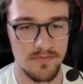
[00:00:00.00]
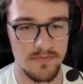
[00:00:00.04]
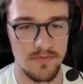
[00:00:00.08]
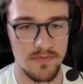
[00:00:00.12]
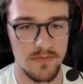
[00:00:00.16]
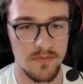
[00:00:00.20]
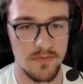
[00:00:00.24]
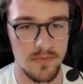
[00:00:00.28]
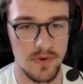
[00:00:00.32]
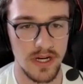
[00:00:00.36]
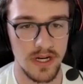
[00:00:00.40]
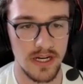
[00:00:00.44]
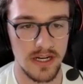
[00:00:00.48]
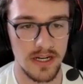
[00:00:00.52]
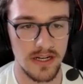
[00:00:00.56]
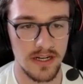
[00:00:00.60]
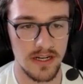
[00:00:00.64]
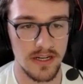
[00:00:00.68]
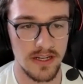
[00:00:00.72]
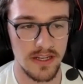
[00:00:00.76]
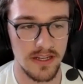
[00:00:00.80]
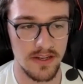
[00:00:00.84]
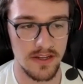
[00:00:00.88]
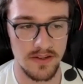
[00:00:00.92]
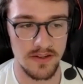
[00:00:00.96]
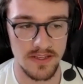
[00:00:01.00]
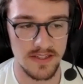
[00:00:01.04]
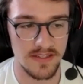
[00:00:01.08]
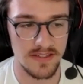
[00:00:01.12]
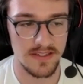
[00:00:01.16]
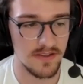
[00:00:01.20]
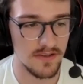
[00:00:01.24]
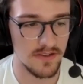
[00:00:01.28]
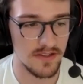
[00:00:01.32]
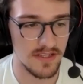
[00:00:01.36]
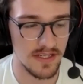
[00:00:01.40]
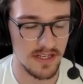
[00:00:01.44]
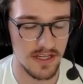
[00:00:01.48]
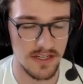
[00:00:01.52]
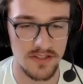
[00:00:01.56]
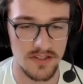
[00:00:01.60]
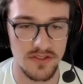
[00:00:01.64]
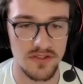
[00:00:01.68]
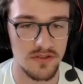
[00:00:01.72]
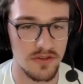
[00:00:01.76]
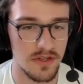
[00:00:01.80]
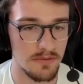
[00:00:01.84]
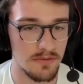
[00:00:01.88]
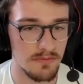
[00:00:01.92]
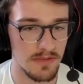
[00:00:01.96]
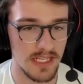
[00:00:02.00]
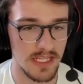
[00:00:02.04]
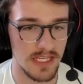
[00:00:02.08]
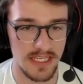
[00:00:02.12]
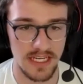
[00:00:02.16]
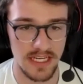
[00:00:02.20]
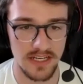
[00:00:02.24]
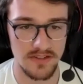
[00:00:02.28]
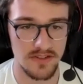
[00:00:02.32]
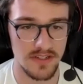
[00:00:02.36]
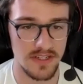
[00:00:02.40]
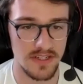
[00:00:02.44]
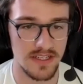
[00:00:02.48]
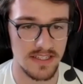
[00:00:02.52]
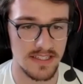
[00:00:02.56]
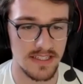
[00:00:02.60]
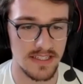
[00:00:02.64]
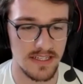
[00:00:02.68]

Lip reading: where it is extremely dangerous.